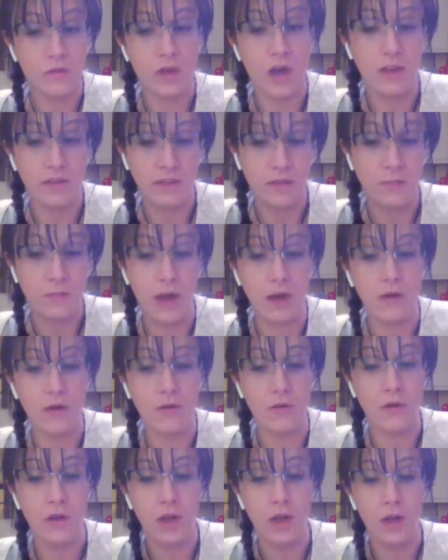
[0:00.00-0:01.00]
cut them
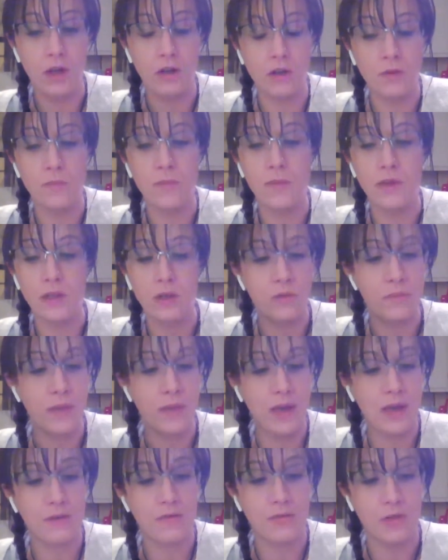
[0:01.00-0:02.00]
out, and you you
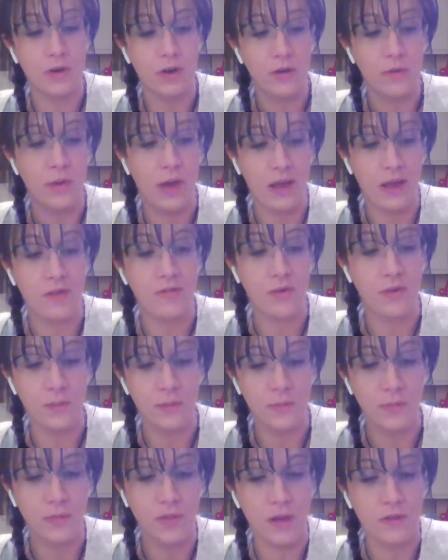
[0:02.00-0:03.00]
may have run away
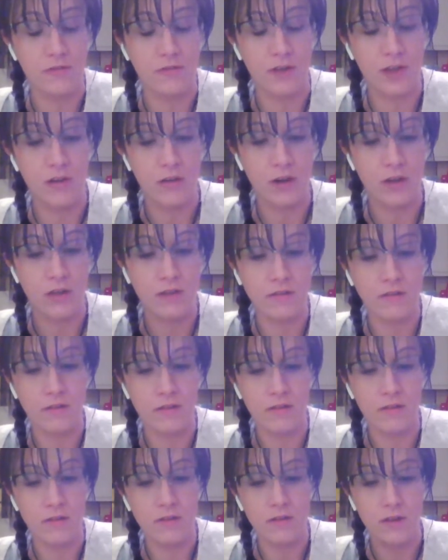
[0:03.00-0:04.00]
from love, Aries.